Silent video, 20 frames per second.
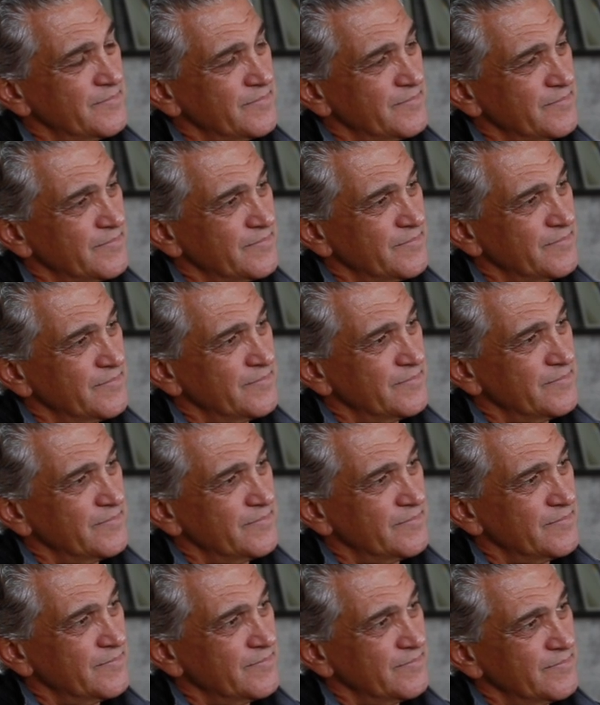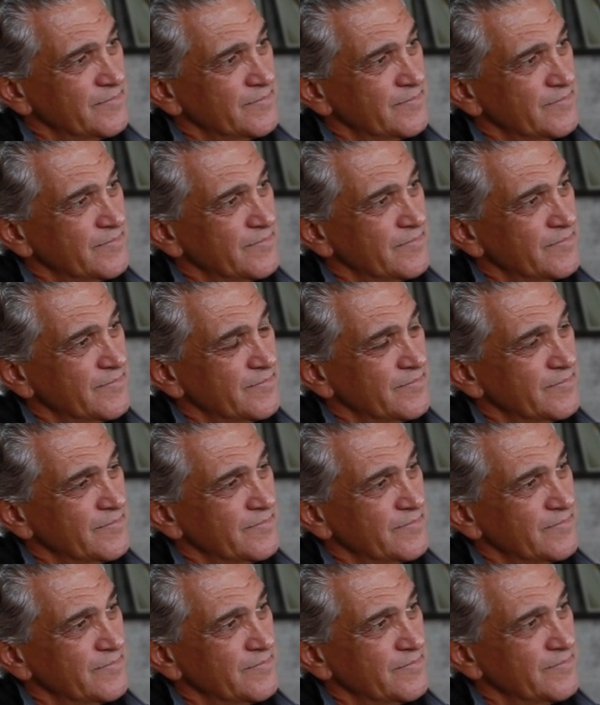
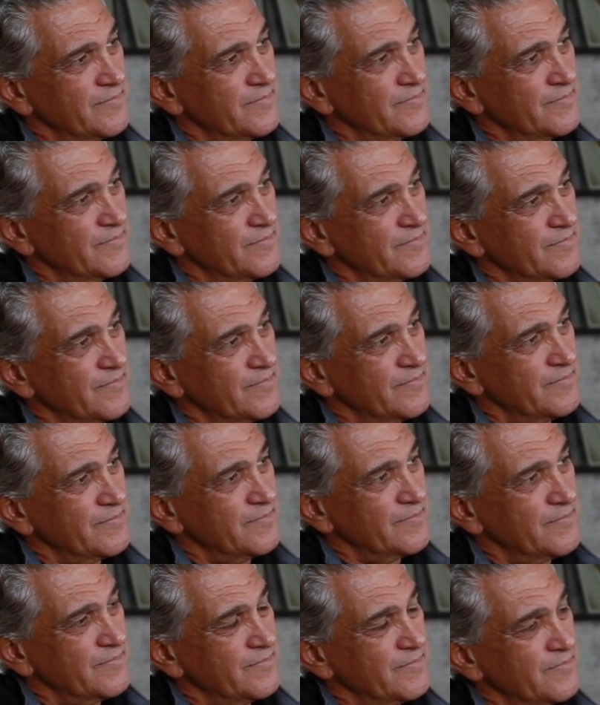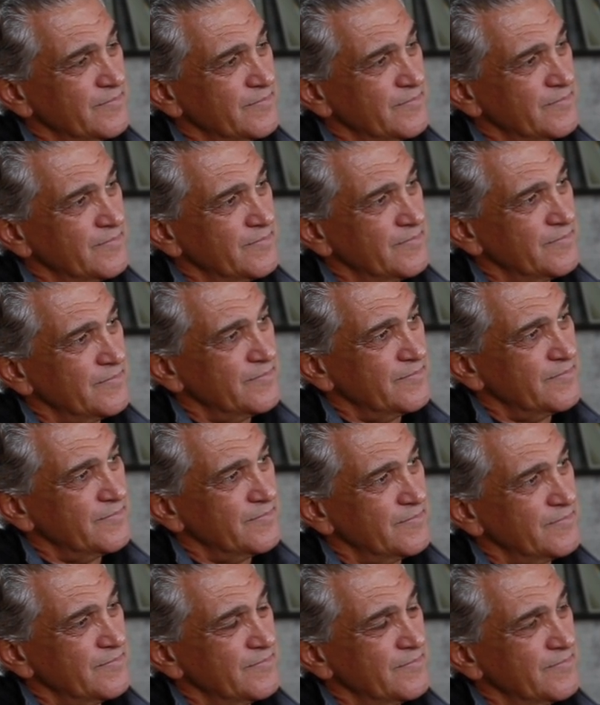
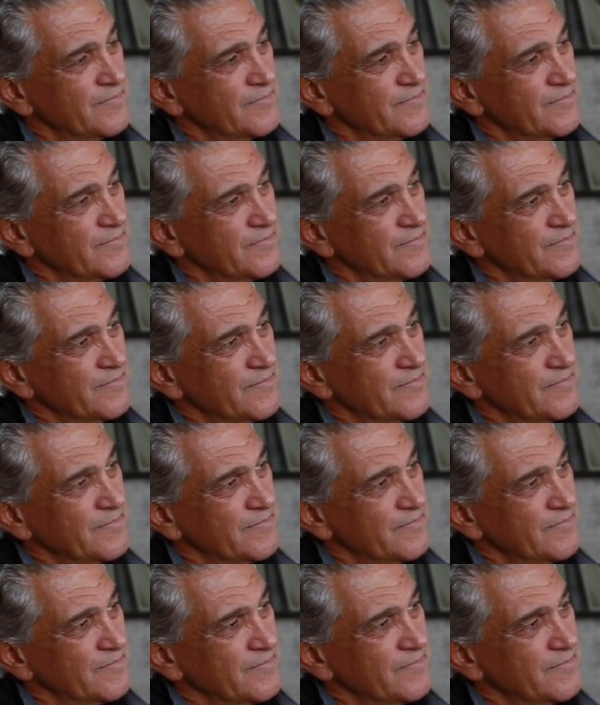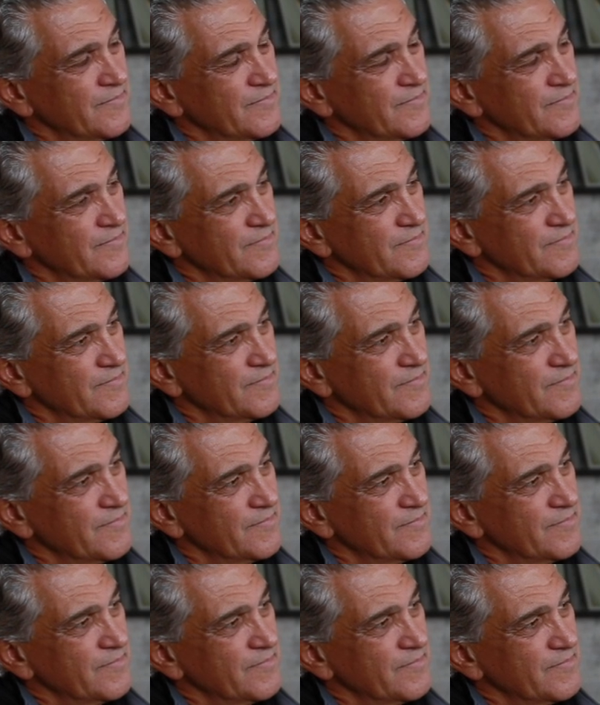
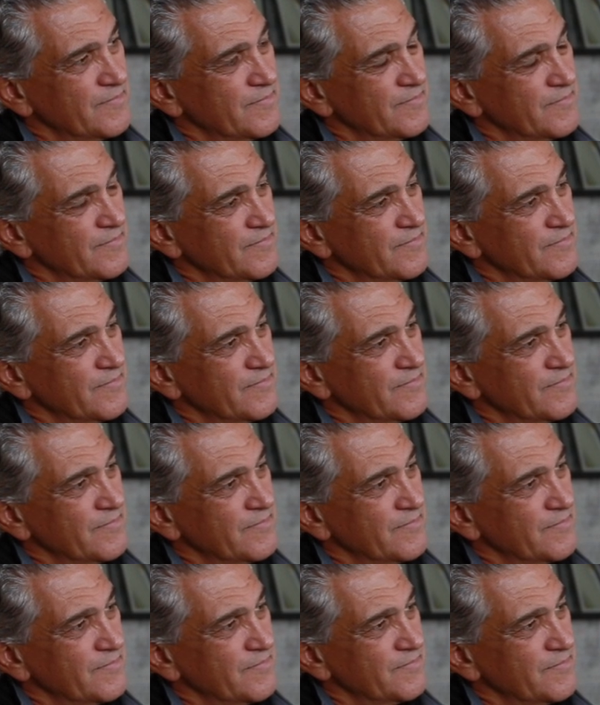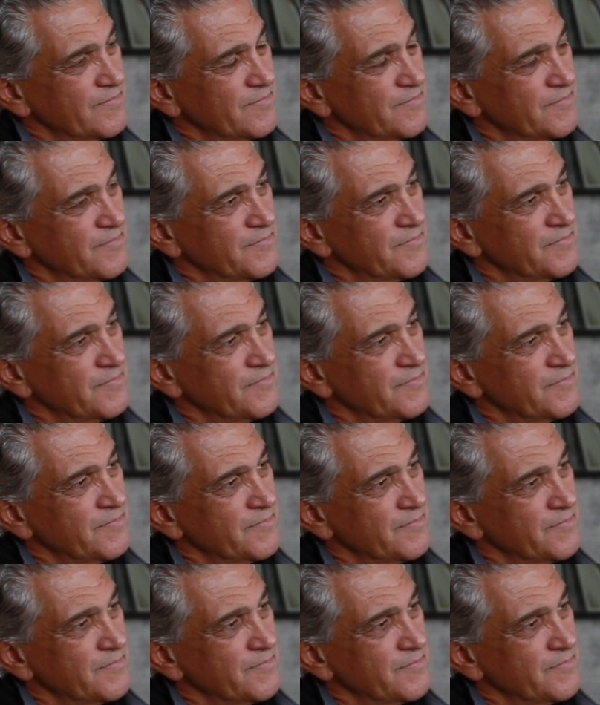[no speech]